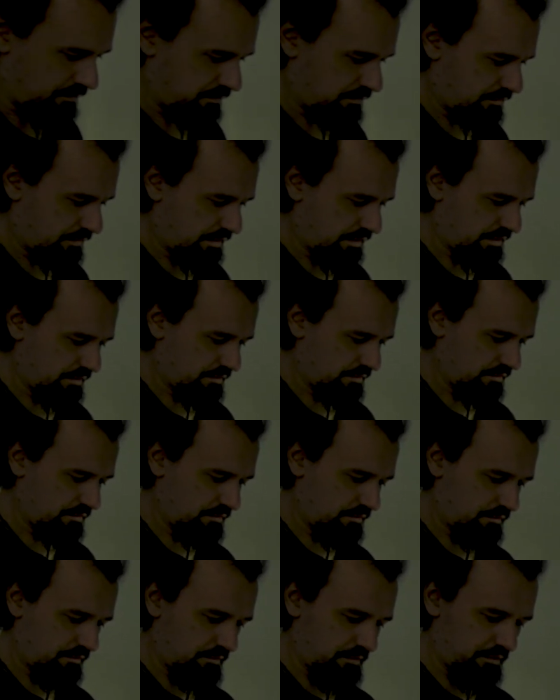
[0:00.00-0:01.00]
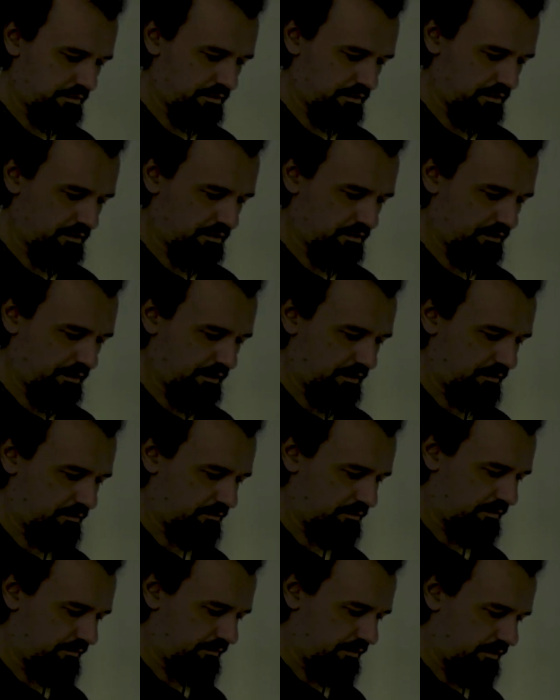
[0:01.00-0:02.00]
All right, well, let's just try to do
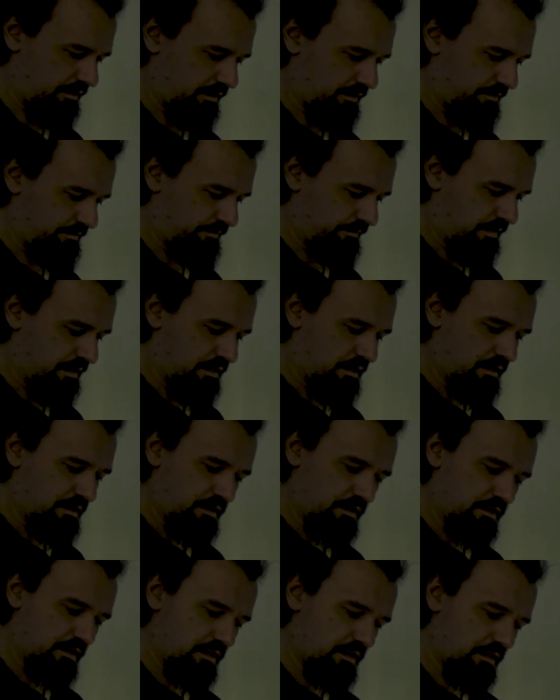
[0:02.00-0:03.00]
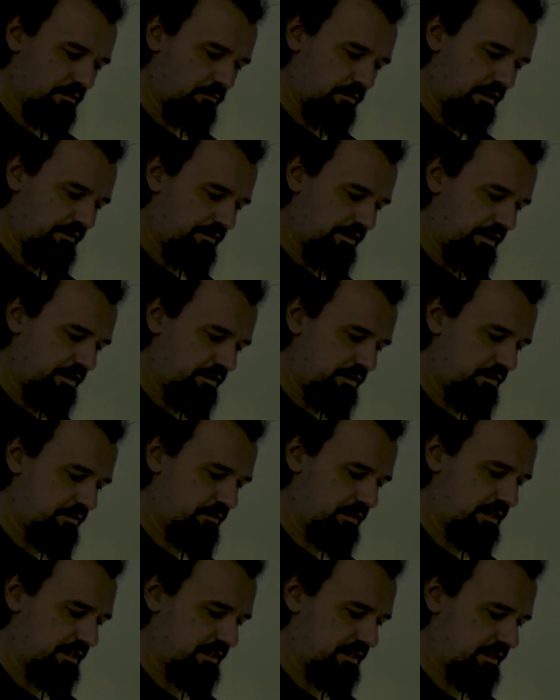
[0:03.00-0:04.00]
something here. Whenever you do
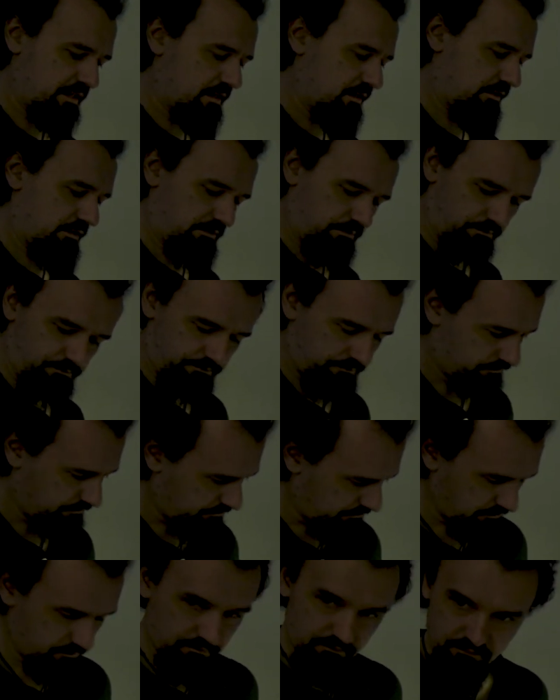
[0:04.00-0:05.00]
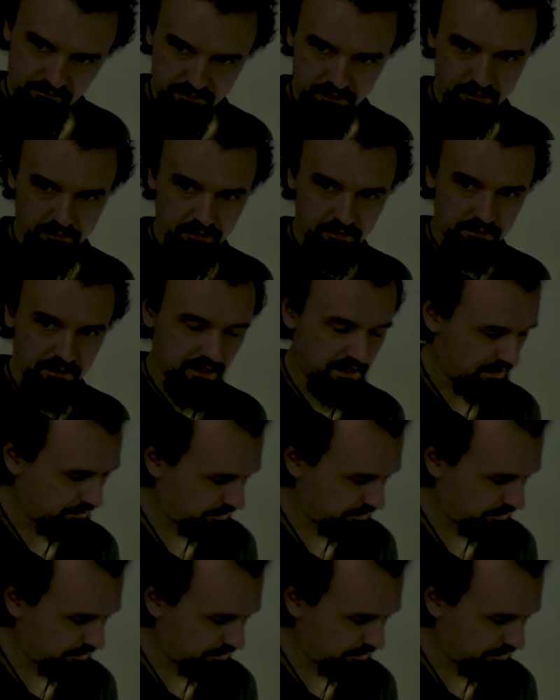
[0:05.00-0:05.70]
this, don't do it like